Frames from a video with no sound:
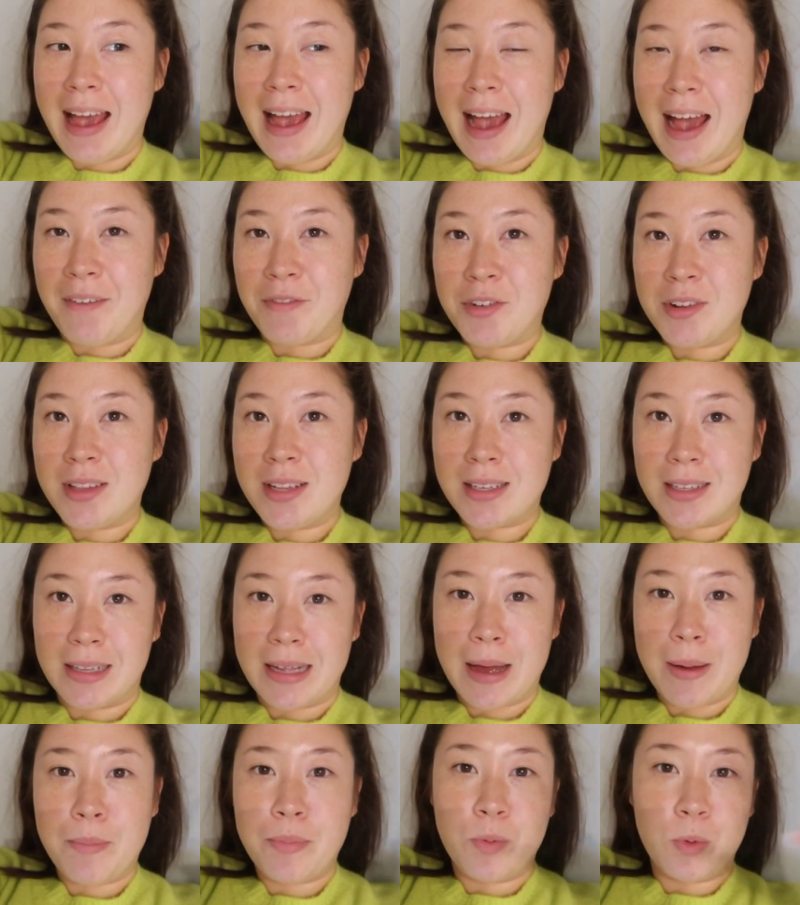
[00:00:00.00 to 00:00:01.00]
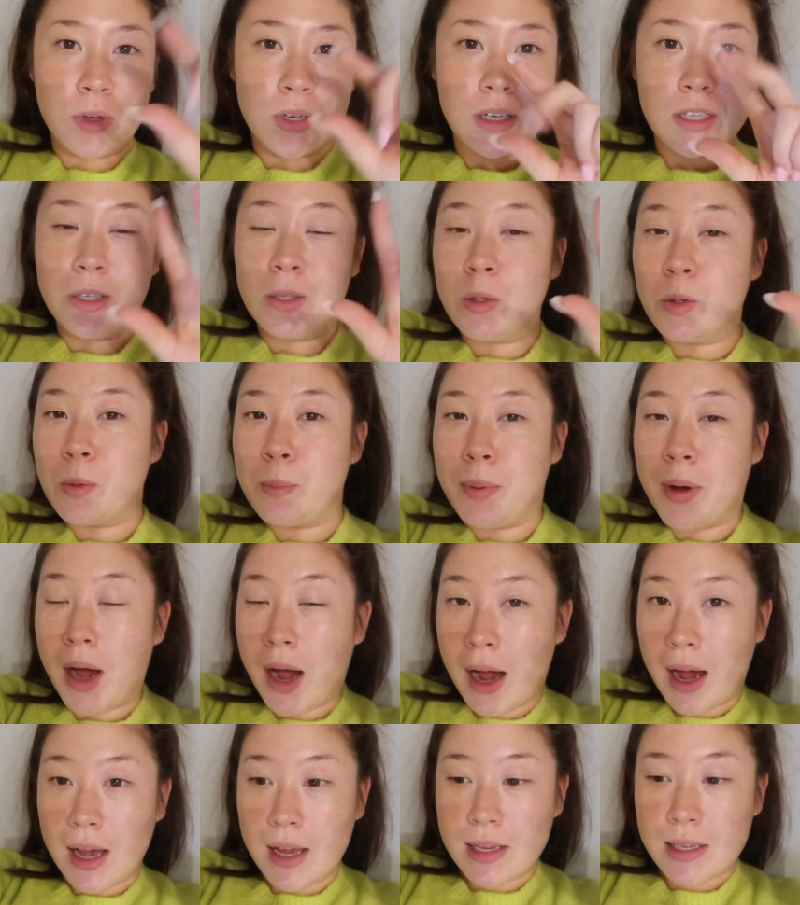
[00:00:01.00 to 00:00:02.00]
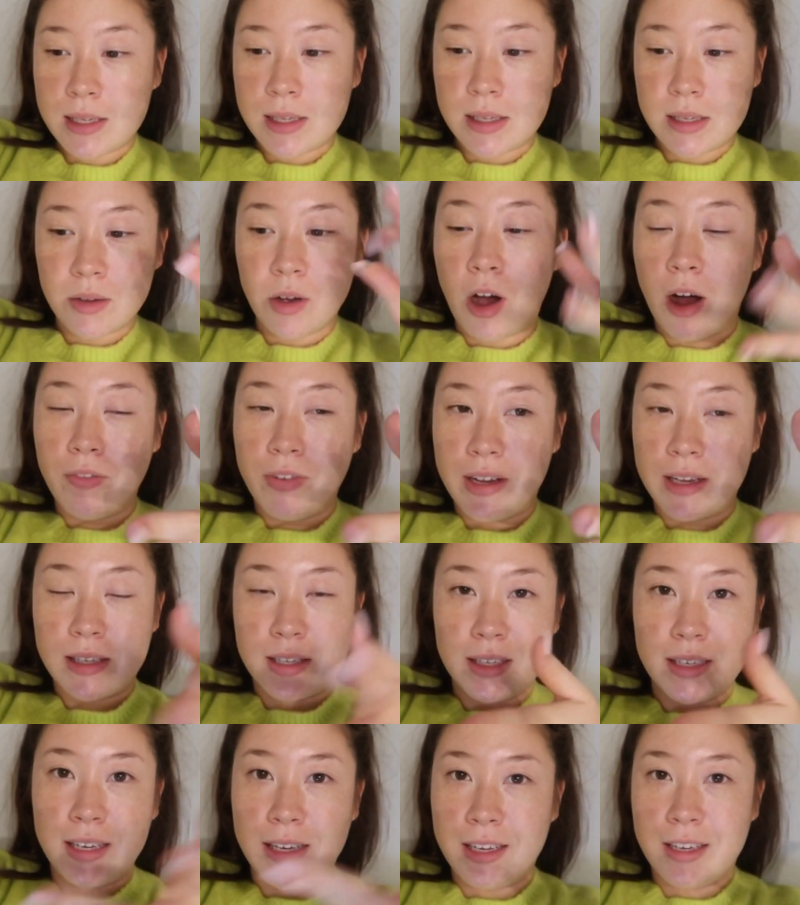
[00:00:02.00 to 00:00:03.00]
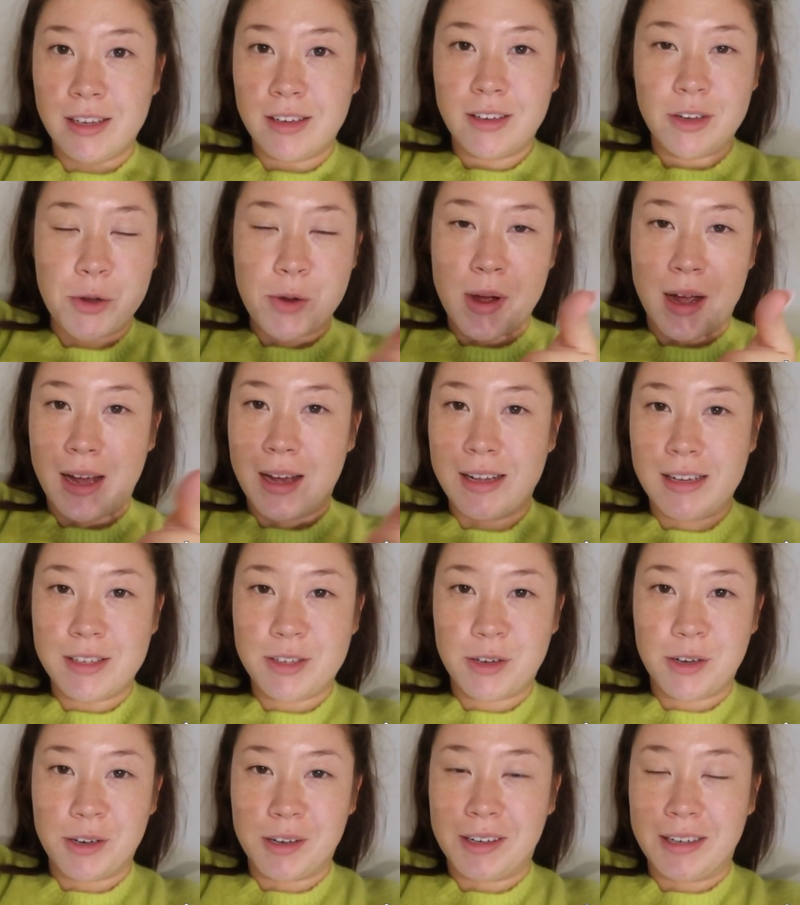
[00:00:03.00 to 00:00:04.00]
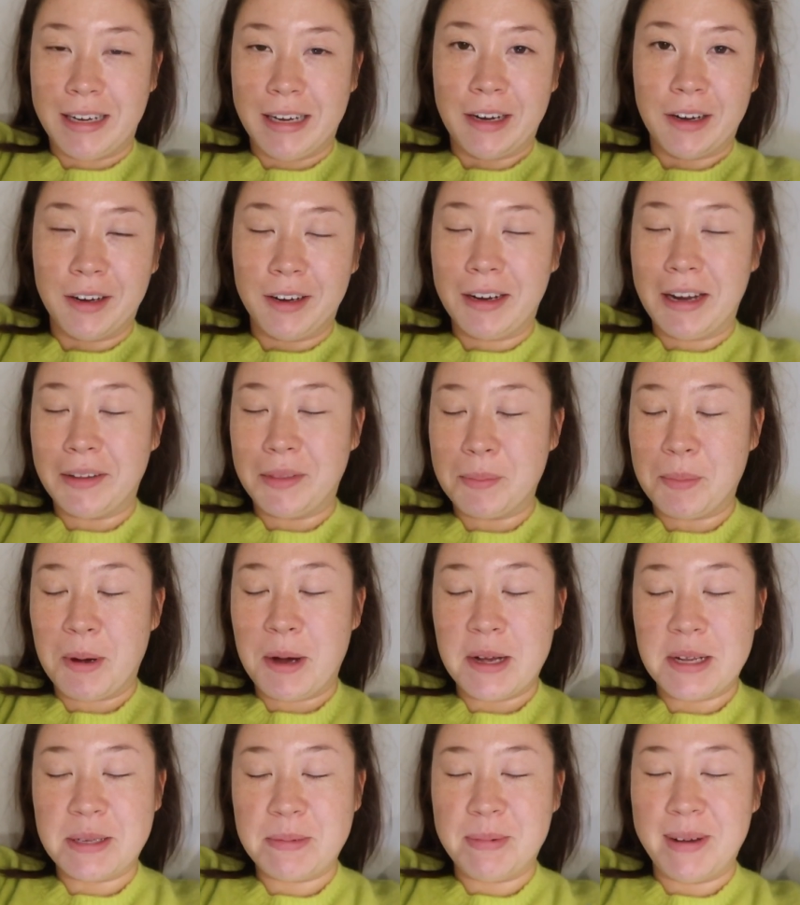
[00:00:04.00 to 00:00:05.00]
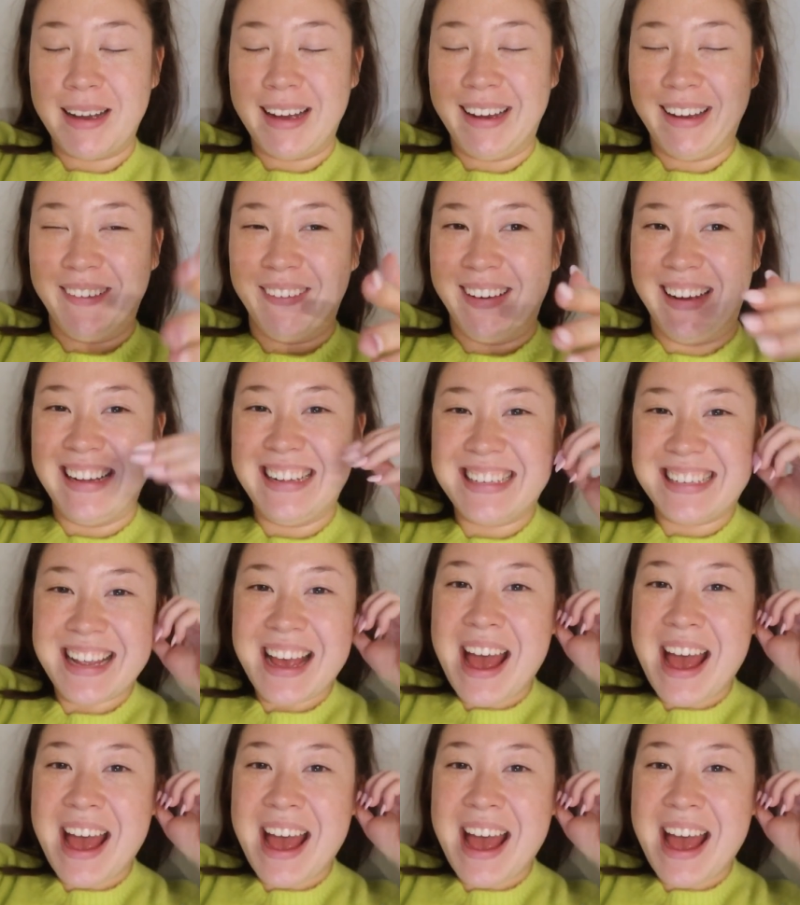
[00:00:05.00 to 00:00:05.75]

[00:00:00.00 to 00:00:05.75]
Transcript: After this clip, we're gonna do a little pause. Obviously, you guys are here at the pause, but anyways,